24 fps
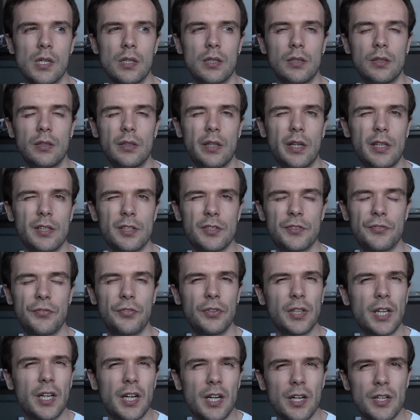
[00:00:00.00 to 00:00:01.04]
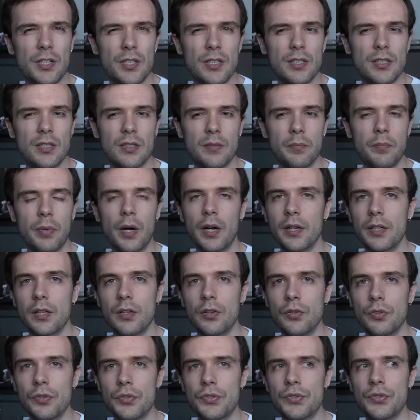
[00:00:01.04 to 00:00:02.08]
lens flares,
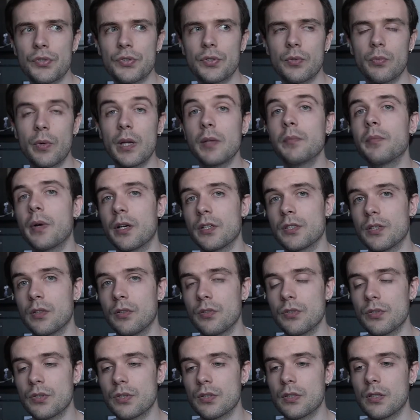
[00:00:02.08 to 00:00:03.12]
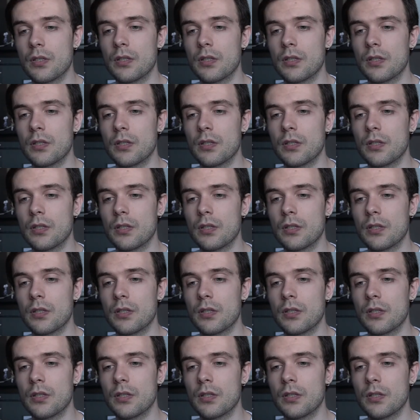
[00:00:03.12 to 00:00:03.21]
particles, rain particles,